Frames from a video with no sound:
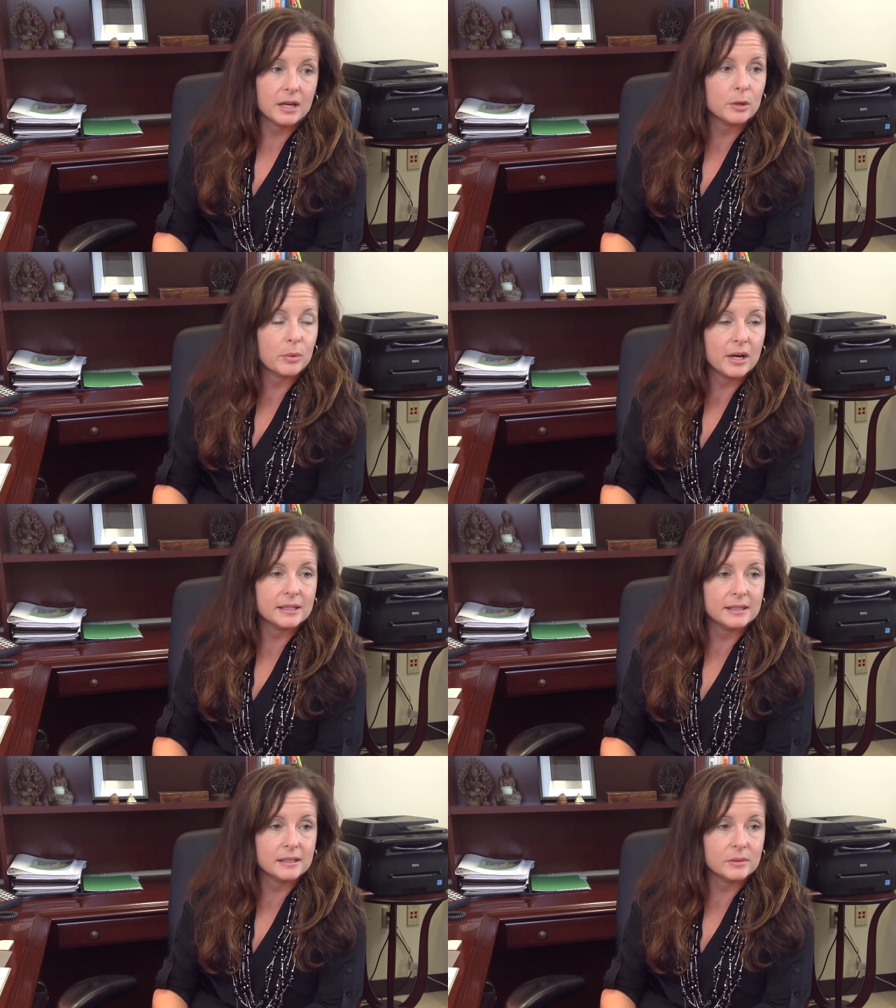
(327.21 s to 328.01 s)

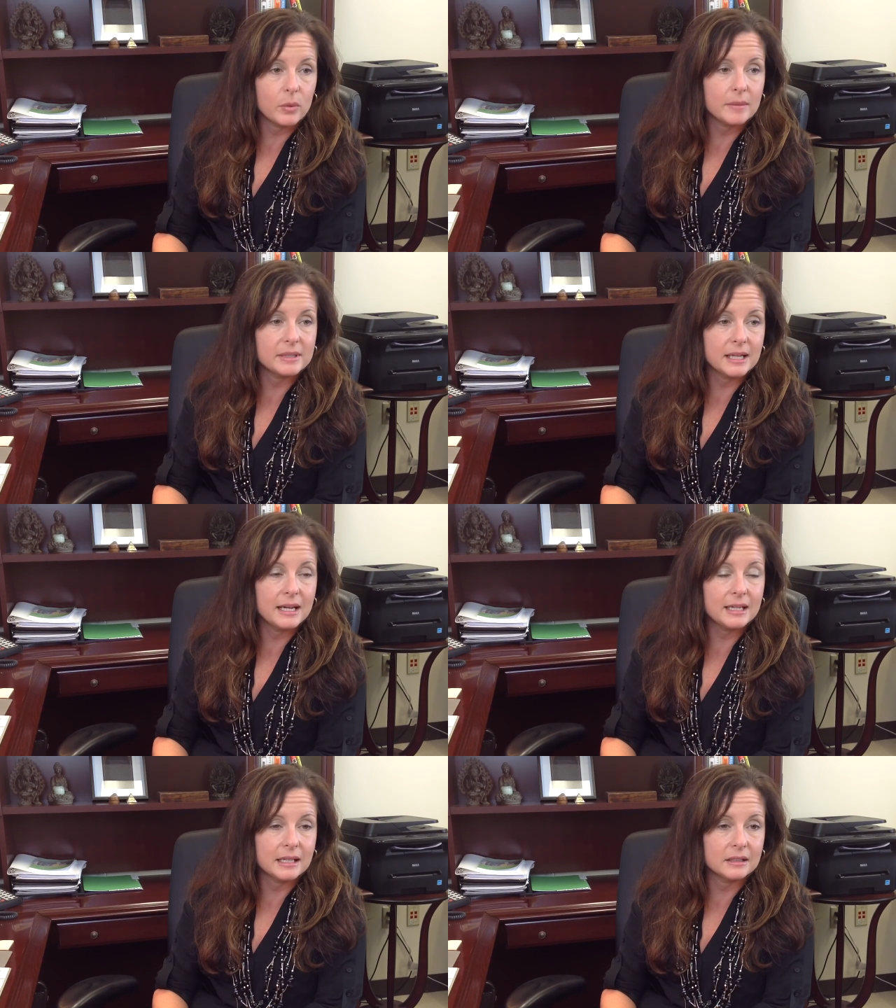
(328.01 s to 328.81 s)
Enterprises
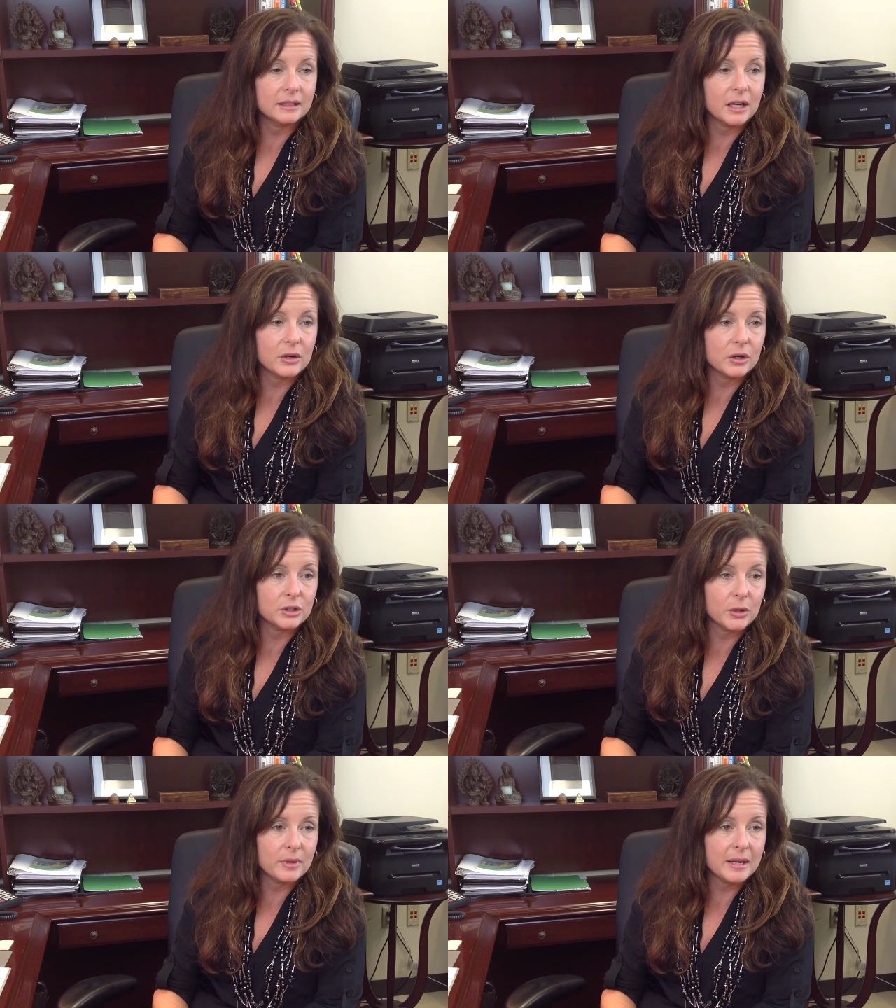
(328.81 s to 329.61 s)
website and click on our
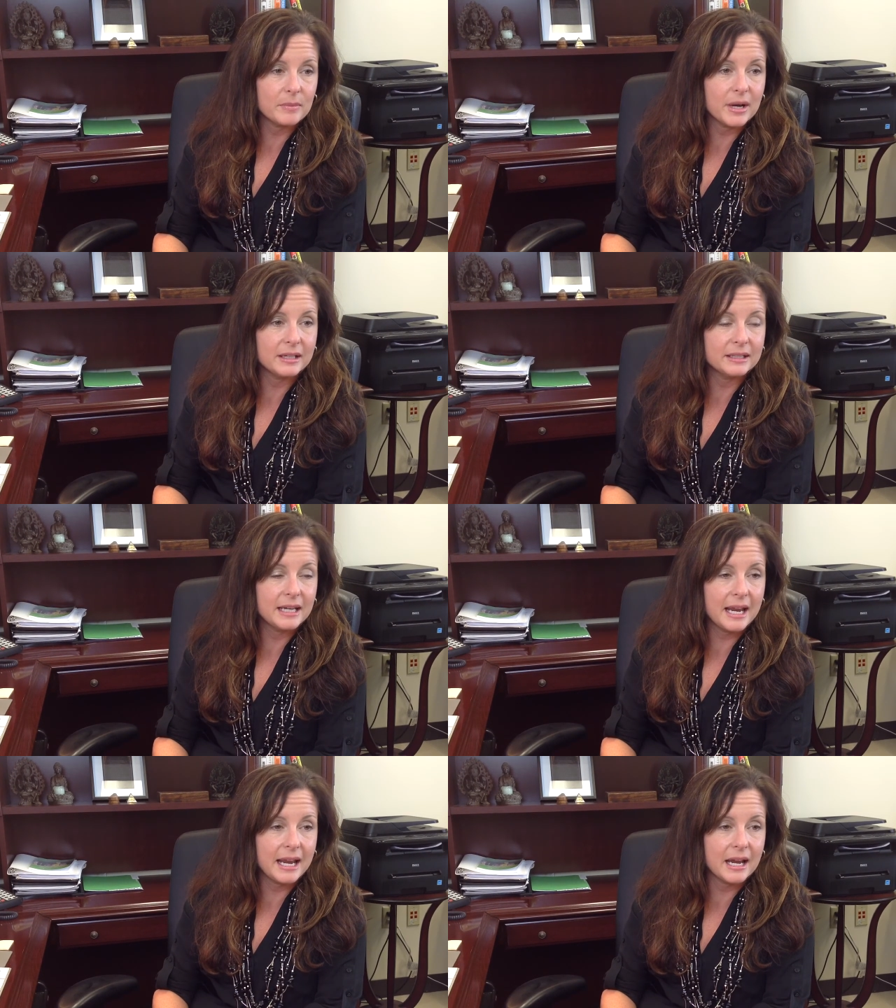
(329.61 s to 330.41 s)
donate
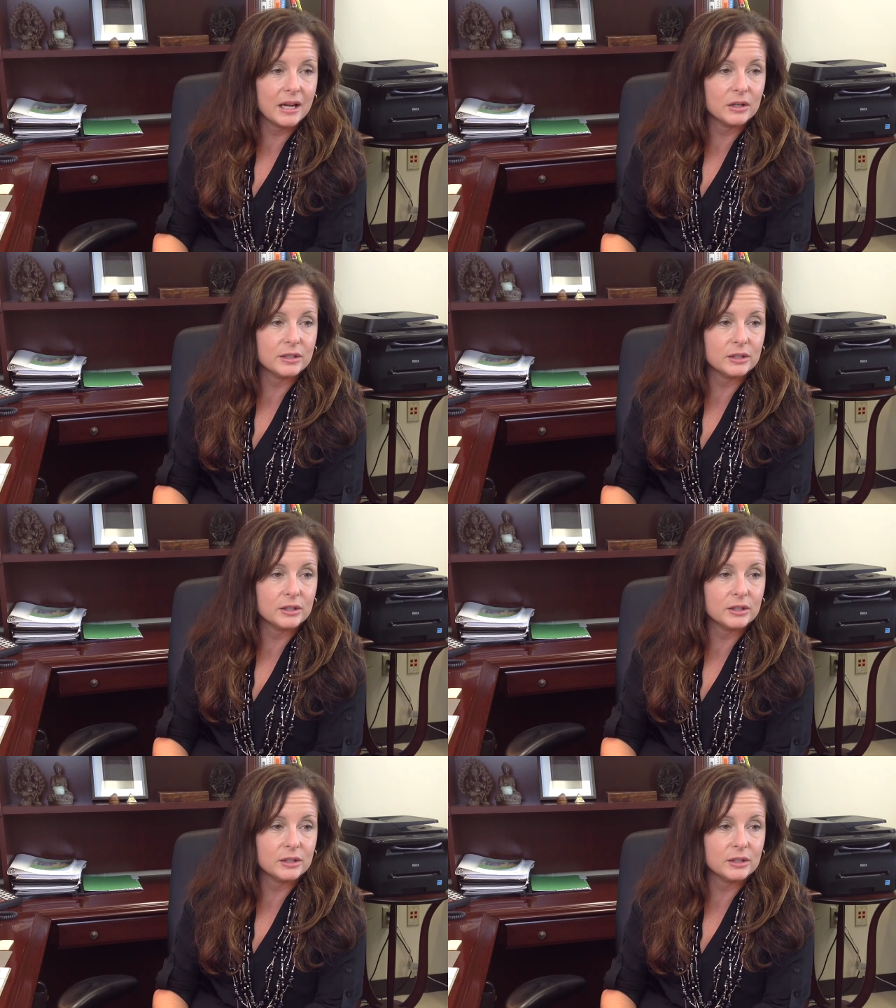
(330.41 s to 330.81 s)
button and